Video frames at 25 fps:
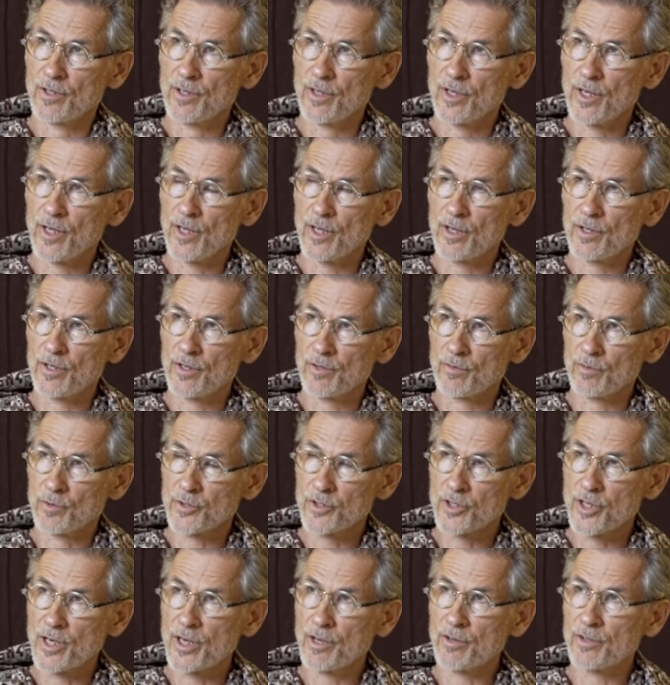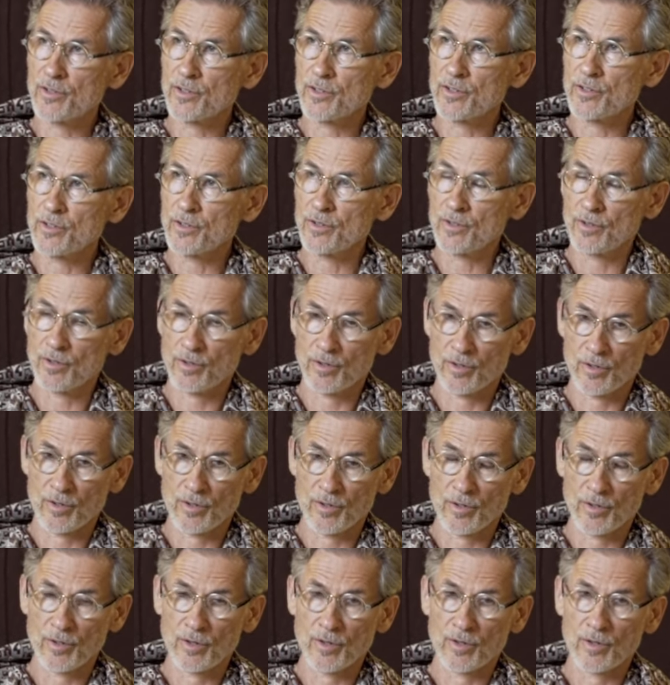and it was carried in
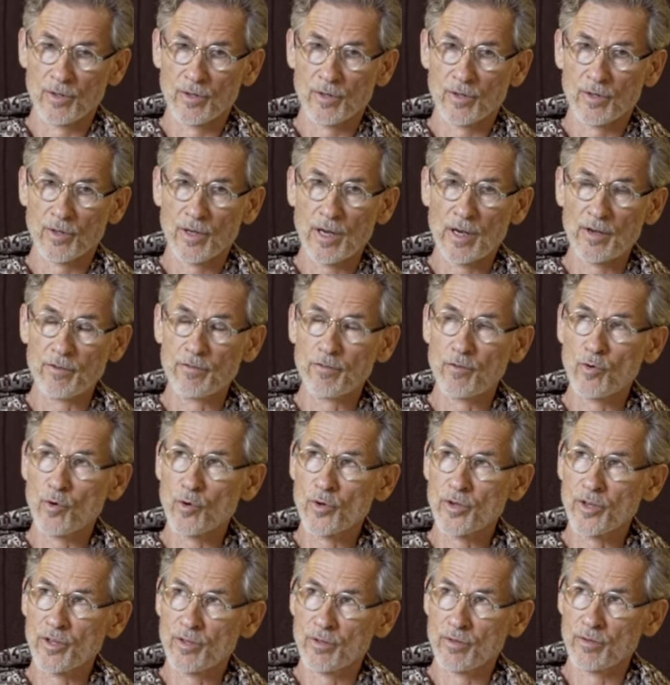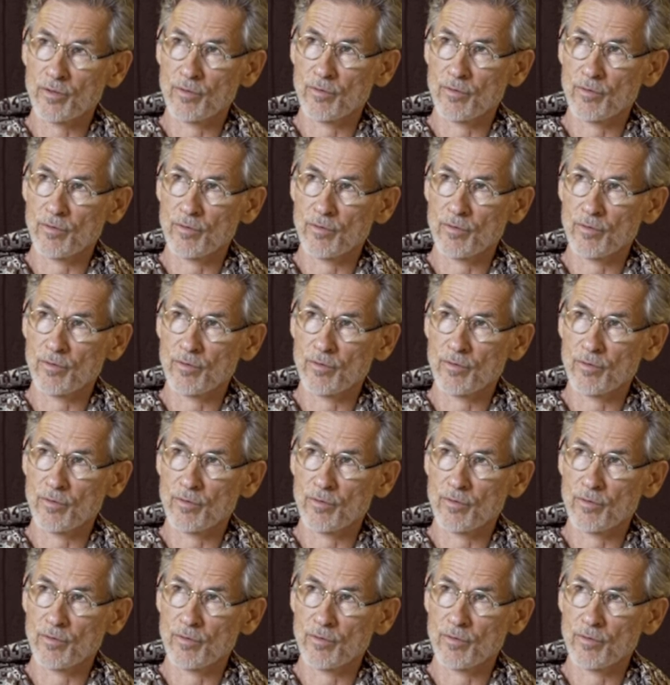California.